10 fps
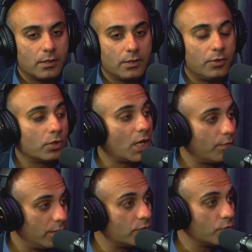
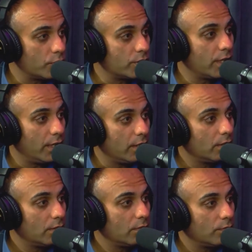covered, so to say,
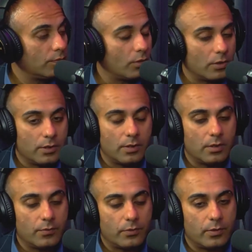for
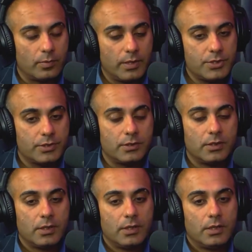ablation.
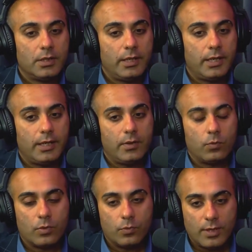And what
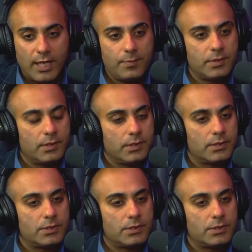would happen is